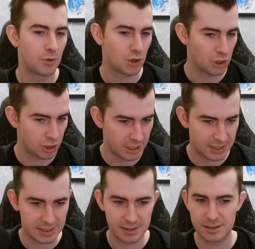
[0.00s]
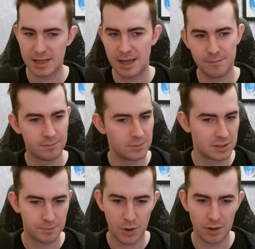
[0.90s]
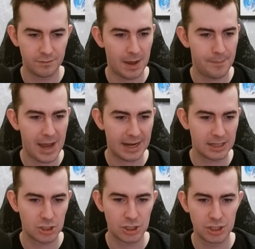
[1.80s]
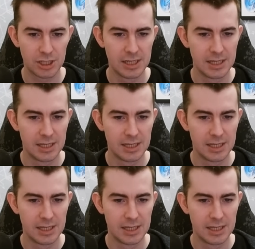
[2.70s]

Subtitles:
Percussionist, same part of that package.